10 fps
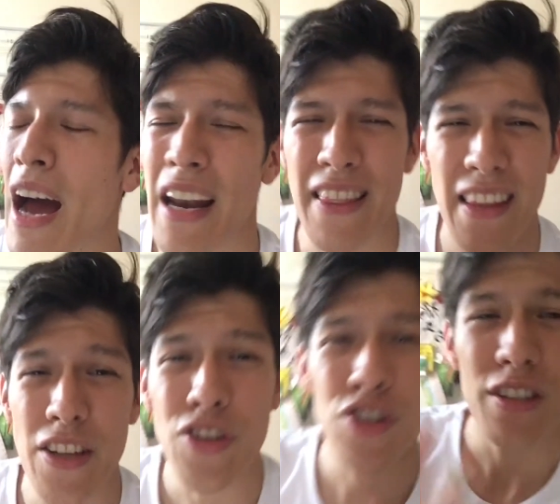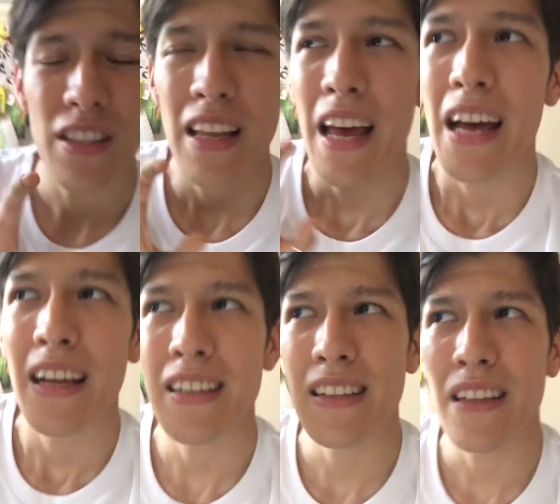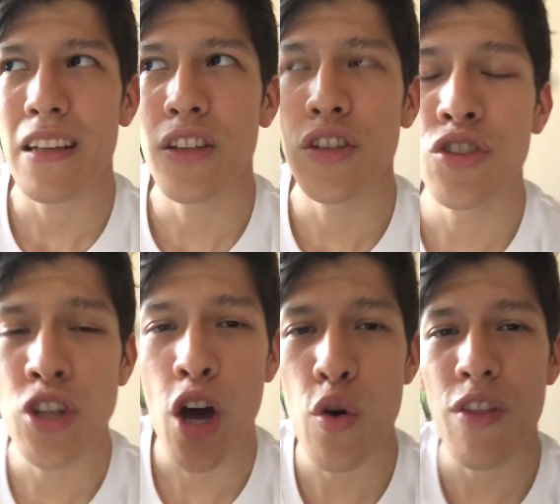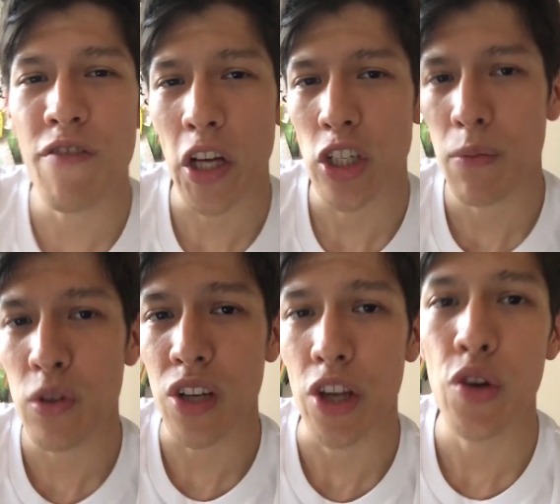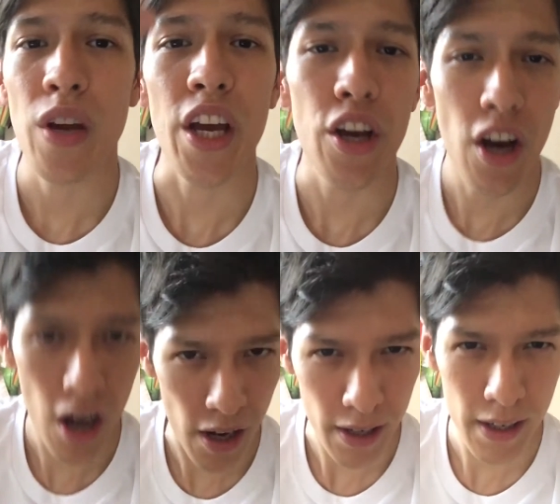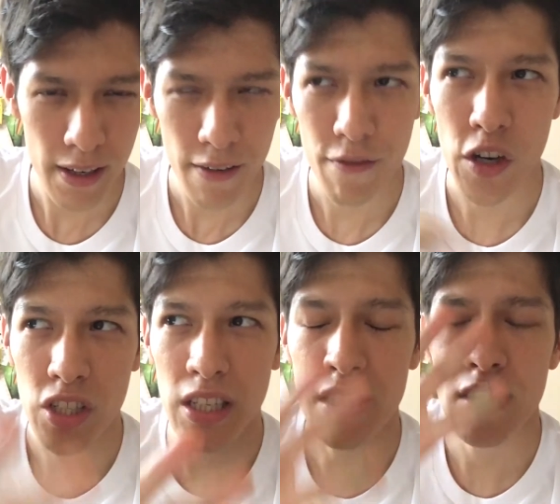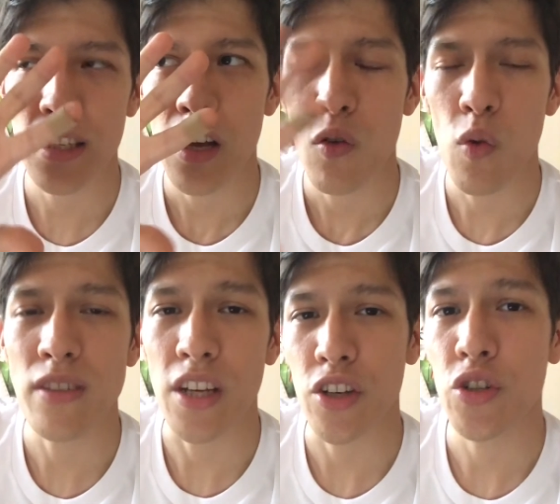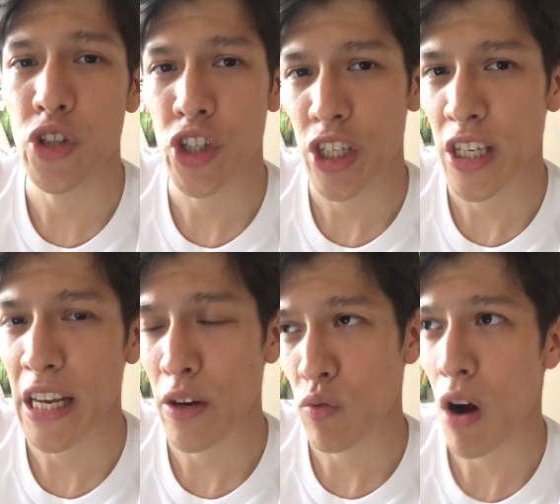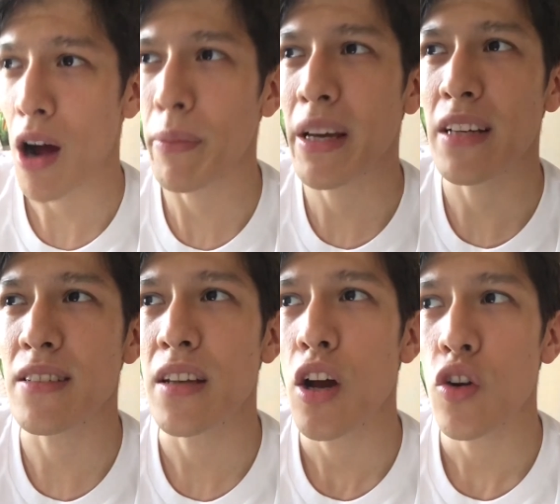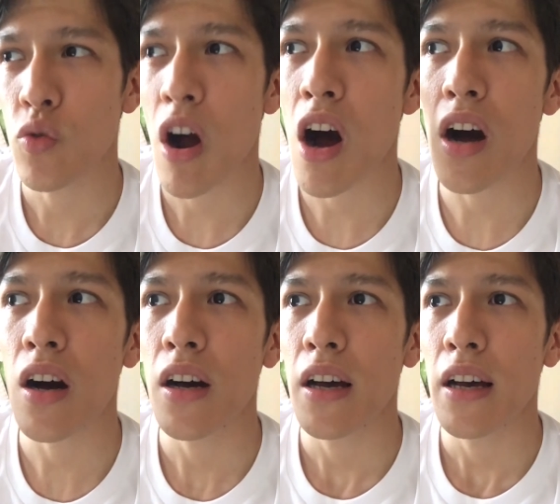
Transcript: and I think you should know the vegetables that you can cook versus ones that you should eat raw, because raw,